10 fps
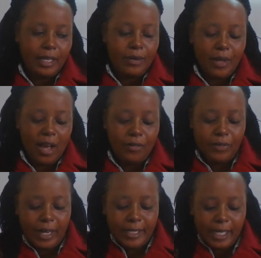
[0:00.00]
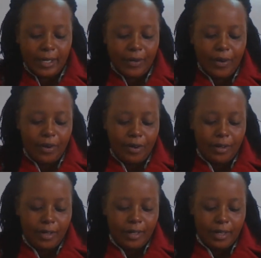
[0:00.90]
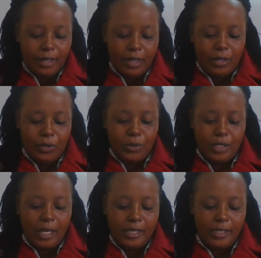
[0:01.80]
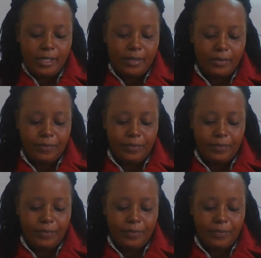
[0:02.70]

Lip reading: Then we have cultural uses.